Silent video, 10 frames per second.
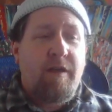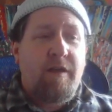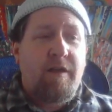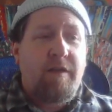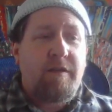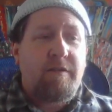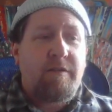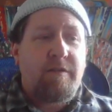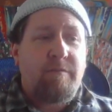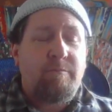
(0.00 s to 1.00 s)
uh,
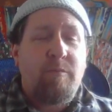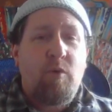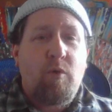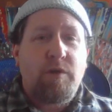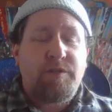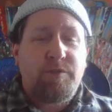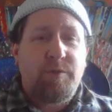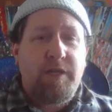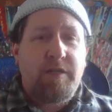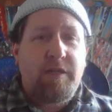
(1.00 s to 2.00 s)
more
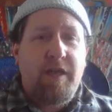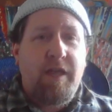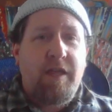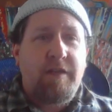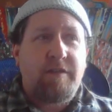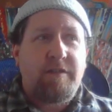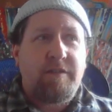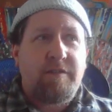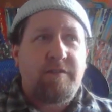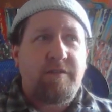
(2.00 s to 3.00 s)
to it, and
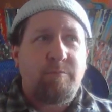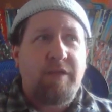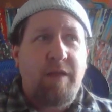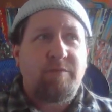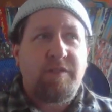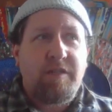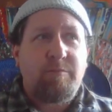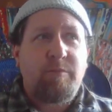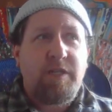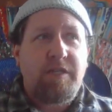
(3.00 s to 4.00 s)
sometimes it
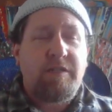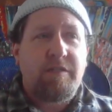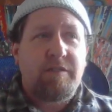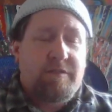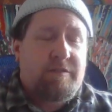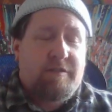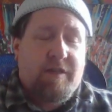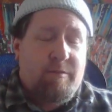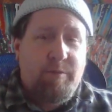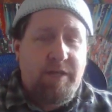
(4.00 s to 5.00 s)
can be there
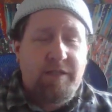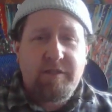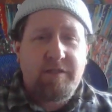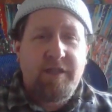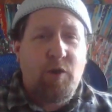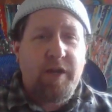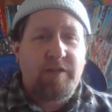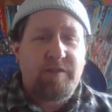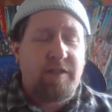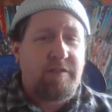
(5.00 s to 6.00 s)
can be
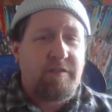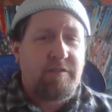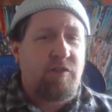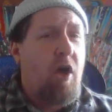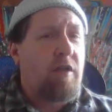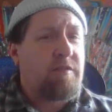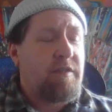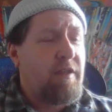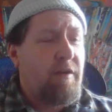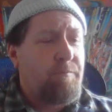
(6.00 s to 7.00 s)
lyrics and songs
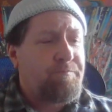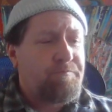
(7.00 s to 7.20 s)
in there.